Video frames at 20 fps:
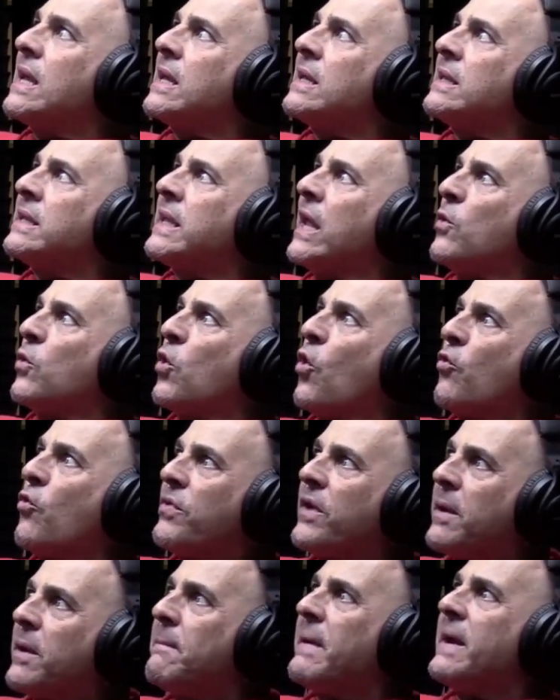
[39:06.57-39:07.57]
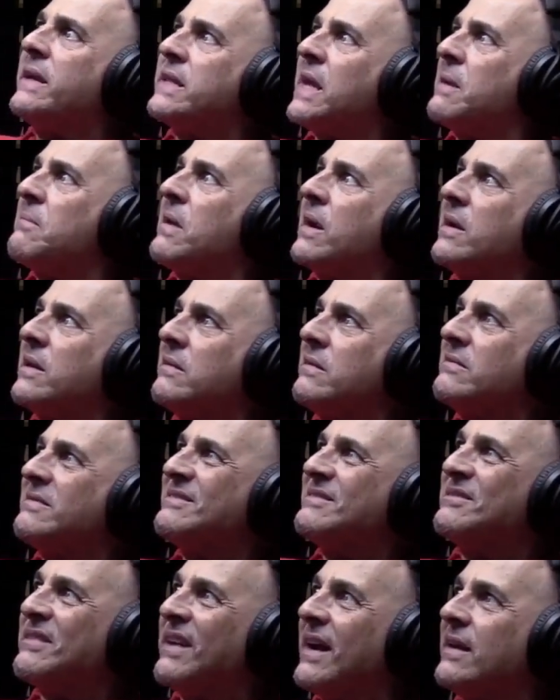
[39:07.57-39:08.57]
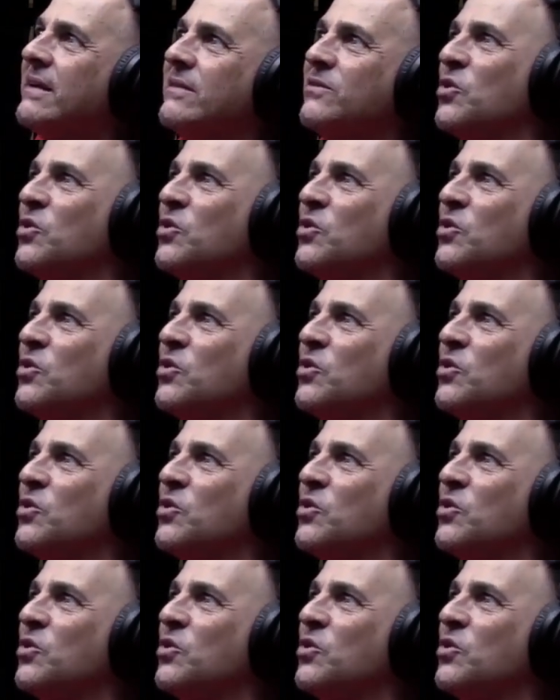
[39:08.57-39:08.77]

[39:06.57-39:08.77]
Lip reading: they'd go there, make their money, right?